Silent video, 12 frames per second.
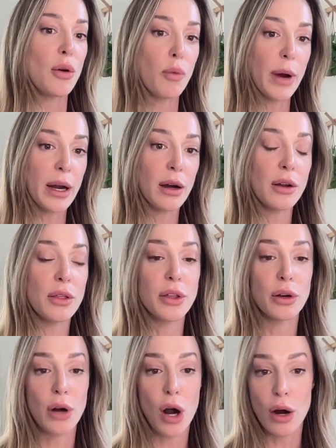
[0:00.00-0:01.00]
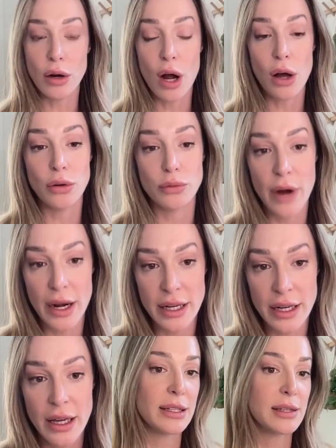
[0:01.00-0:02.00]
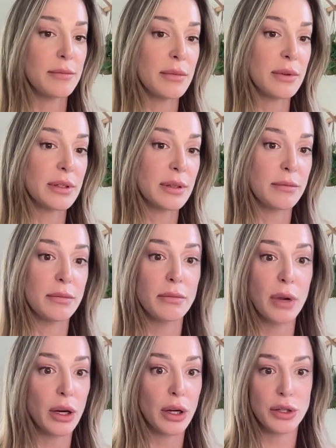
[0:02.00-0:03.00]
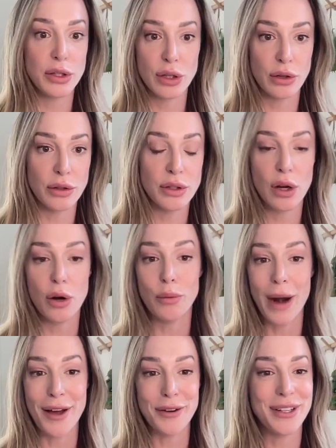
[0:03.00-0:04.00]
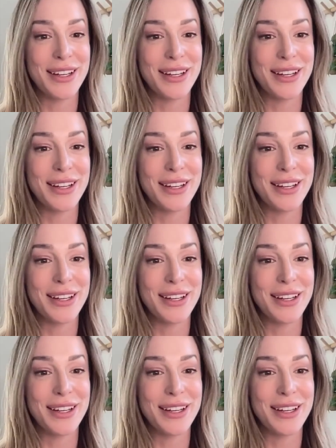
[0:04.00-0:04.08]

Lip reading: where there are already some concerns around